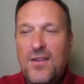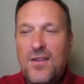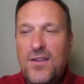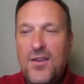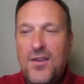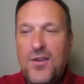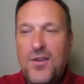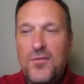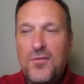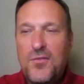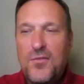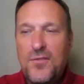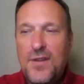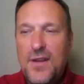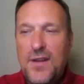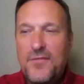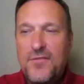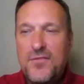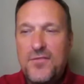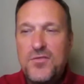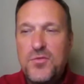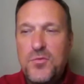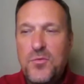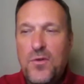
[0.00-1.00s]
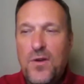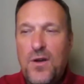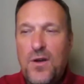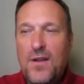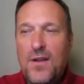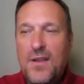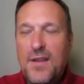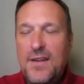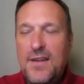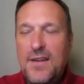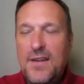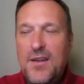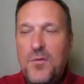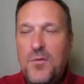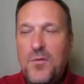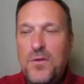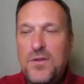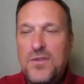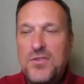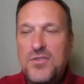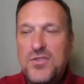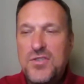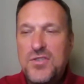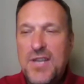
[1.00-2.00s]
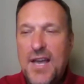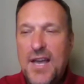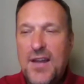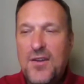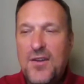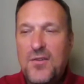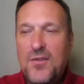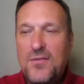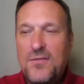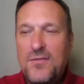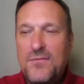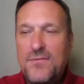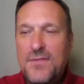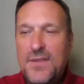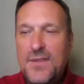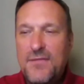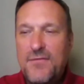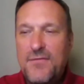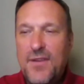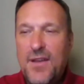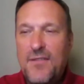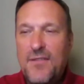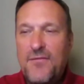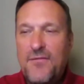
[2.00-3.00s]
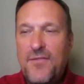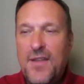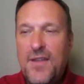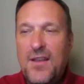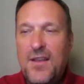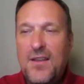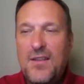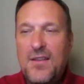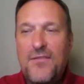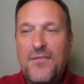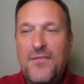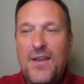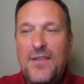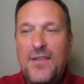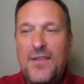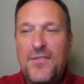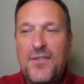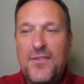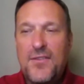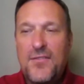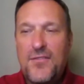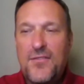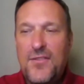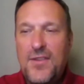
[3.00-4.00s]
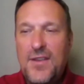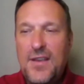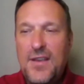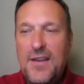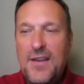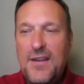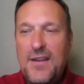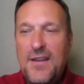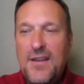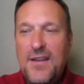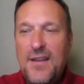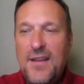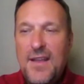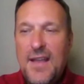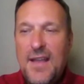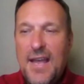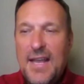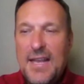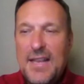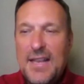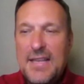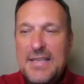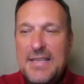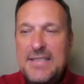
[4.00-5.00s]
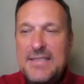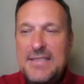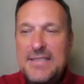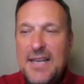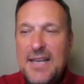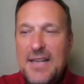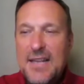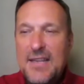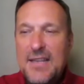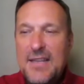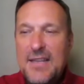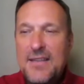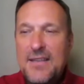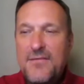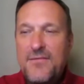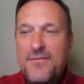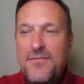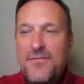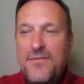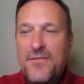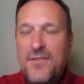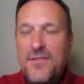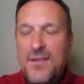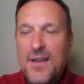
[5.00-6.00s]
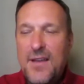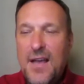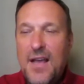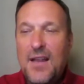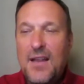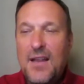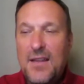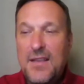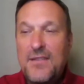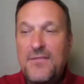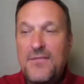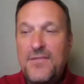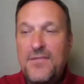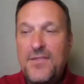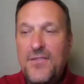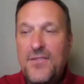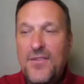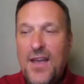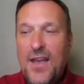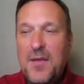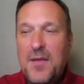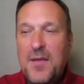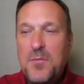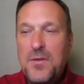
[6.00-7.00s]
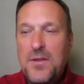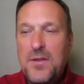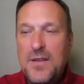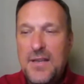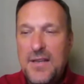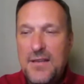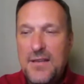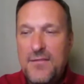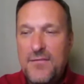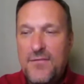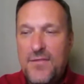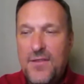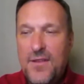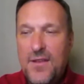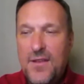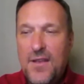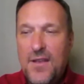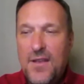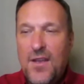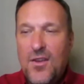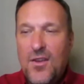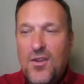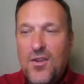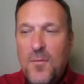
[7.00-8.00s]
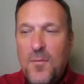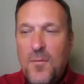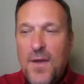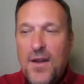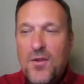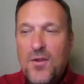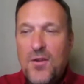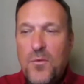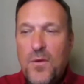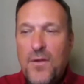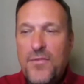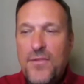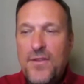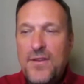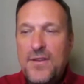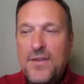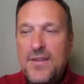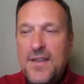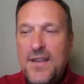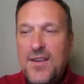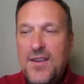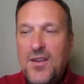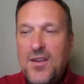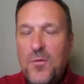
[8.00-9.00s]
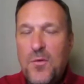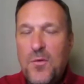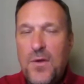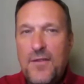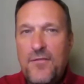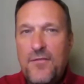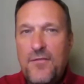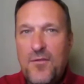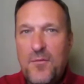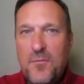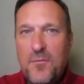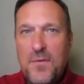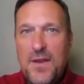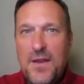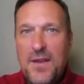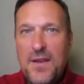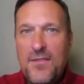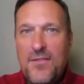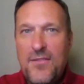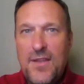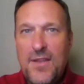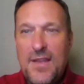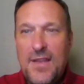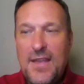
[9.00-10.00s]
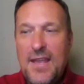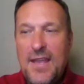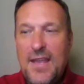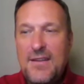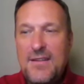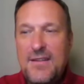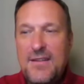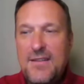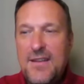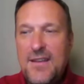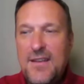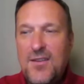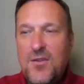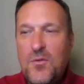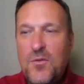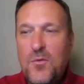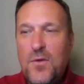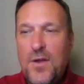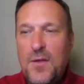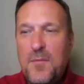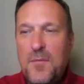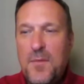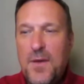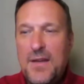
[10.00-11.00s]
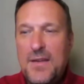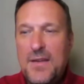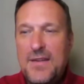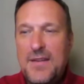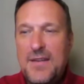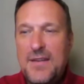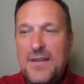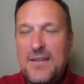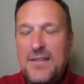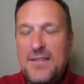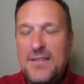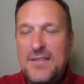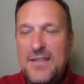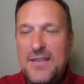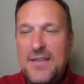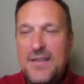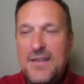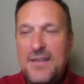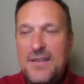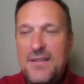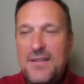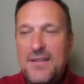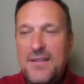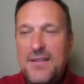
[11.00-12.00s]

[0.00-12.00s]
ago never to walk in anyone's shadow. If I fail, if I succeed, at least I'll live as I believe. No matter what they take away from me, they can't take away my dignity,